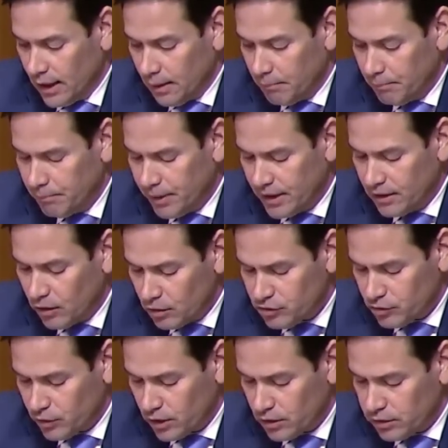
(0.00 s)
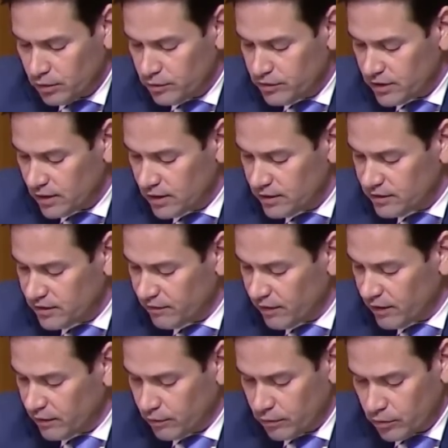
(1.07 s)
But it also includes a list of
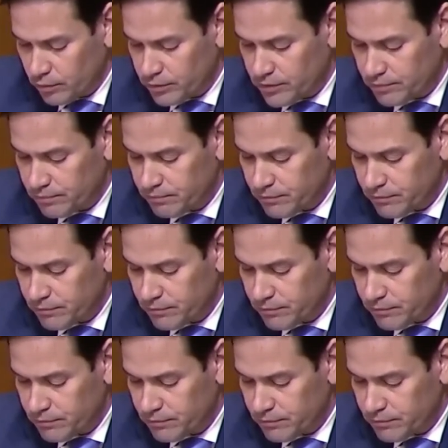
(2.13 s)
other groups.